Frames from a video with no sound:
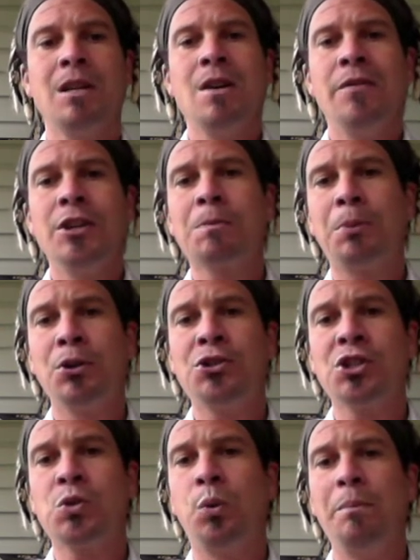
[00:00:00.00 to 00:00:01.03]
This
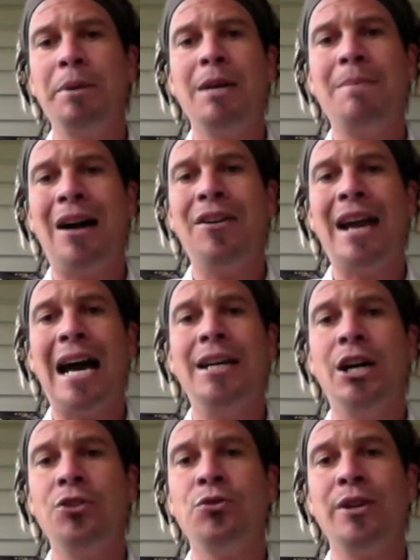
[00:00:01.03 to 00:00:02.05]
purchase would be about
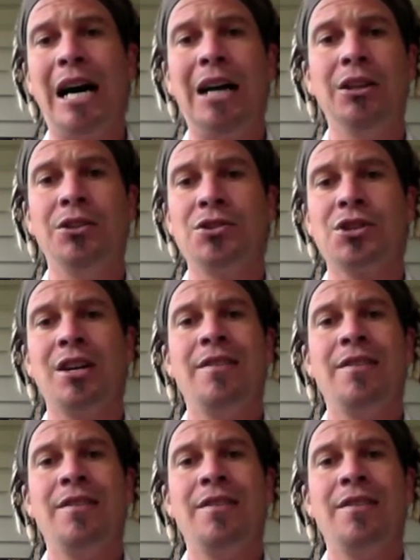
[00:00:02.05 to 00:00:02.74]
$900.